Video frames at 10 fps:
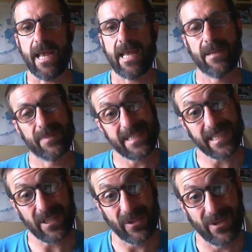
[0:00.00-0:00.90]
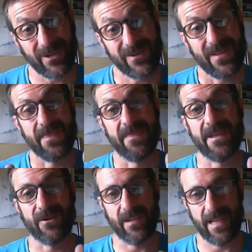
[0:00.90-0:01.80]
and in particular
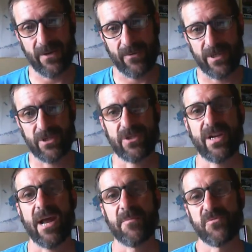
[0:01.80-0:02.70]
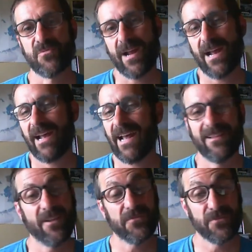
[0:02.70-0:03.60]
their language. I
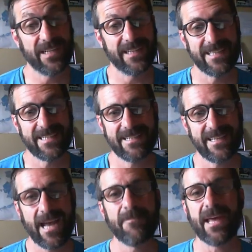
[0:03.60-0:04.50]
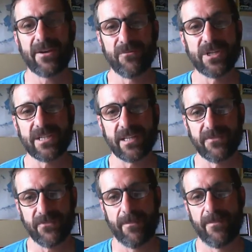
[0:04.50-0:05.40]
love reading this. I'm not originally
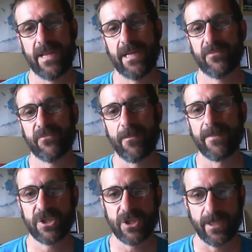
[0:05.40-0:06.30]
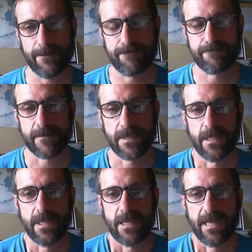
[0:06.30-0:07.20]
from Maine. I'm from Michigan.
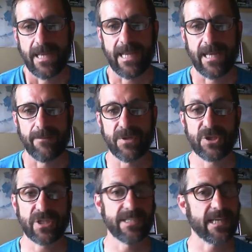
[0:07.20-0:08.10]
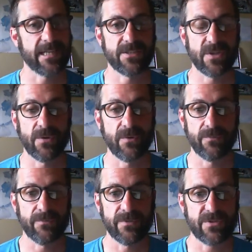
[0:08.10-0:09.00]
And Michigan's got its
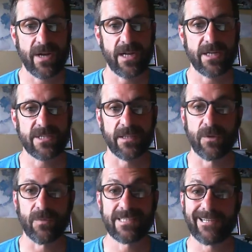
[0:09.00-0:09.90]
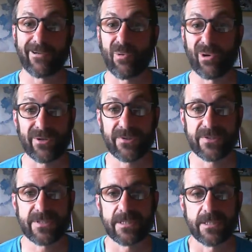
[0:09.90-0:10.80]
own strange linguistic
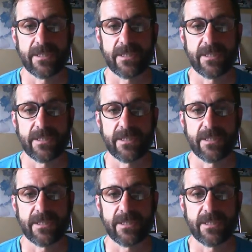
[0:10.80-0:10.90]
quirks.